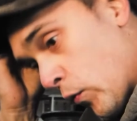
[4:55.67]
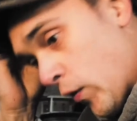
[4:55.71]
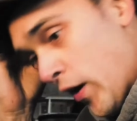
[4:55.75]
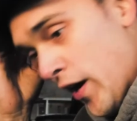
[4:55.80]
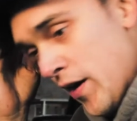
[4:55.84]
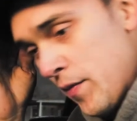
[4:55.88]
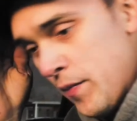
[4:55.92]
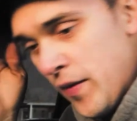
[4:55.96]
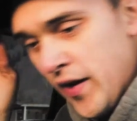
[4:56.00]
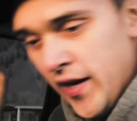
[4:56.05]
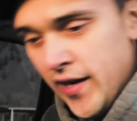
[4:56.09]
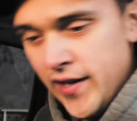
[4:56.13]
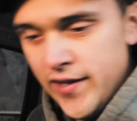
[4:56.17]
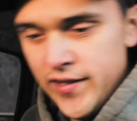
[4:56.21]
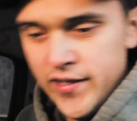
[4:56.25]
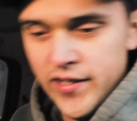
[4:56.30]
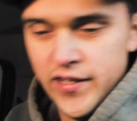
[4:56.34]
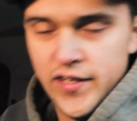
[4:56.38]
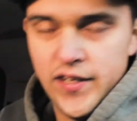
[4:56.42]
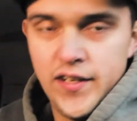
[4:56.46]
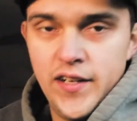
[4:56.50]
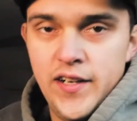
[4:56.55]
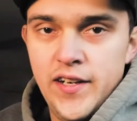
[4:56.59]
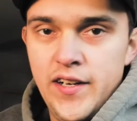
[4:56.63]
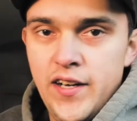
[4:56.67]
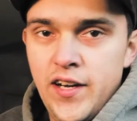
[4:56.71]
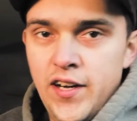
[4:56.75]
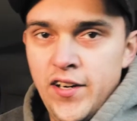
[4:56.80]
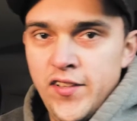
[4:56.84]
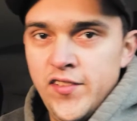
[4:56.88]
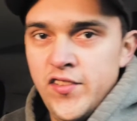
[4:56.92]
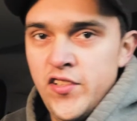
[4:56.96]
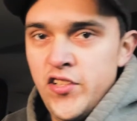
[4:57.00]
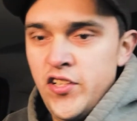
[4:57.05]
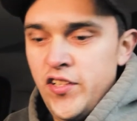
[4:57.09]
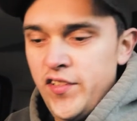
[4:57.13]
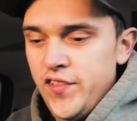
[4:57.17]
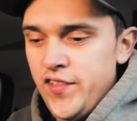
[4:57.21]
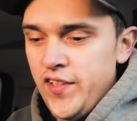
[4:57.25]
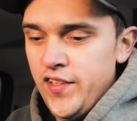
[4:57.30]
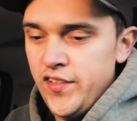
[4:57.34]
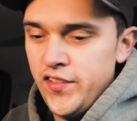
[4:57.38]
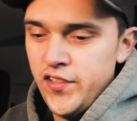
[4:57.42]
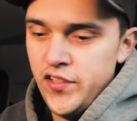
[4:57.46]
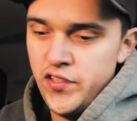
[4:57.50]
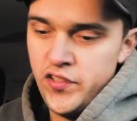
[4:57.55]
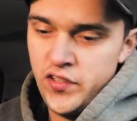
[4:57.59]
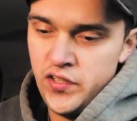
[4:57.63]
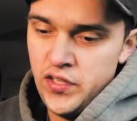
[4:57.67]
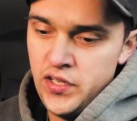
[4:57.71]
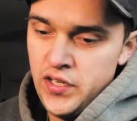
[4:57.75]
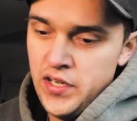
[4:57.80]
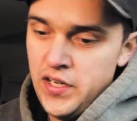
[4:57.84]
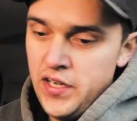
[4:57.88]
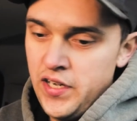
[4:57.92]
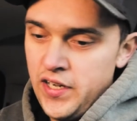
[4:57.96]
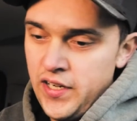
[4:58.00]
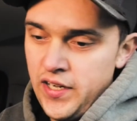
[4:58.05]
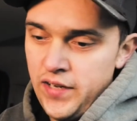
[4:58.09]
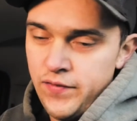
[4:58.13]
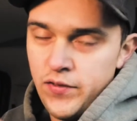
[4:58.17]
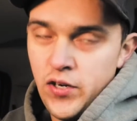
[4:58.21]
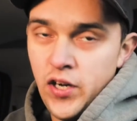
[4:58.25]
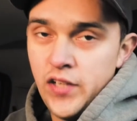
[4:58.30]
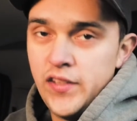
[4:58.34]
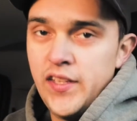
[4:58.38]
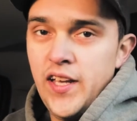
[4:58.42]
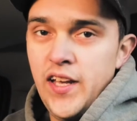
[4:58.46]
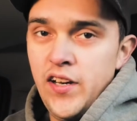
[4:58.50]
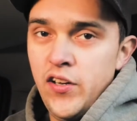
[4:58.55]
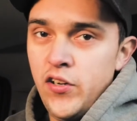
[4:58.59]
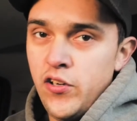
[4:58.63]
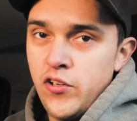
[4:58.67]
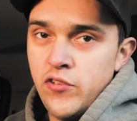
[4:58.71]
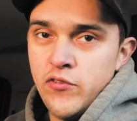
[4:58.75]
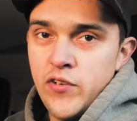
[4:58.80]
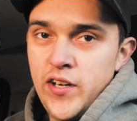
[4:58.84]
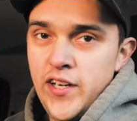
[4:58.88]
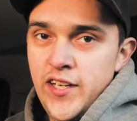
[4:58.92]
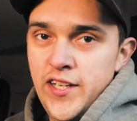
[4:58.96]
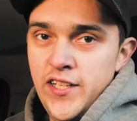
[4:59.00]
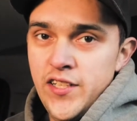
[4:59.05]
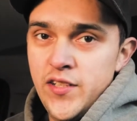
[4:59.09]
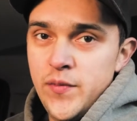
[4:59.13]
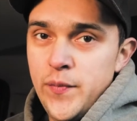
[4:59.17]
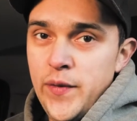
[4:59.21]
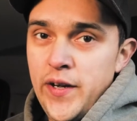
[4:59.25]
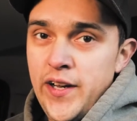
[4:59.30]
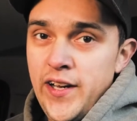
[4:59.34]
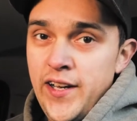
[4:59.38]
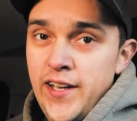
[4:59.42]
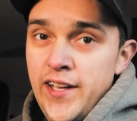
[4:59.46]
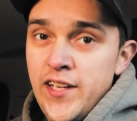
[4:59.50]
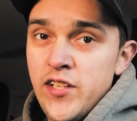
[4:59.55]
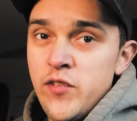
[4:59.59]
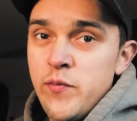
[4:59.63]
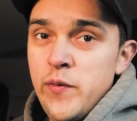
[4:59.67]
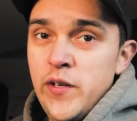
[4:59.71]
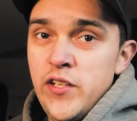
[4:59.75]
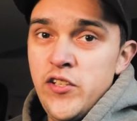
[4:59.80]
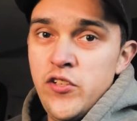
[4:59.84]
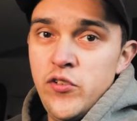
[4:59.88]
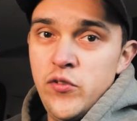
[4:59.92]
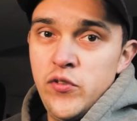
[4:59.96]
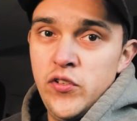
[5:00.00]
wideband oxygen sensor, and I've got that hooked right into my HP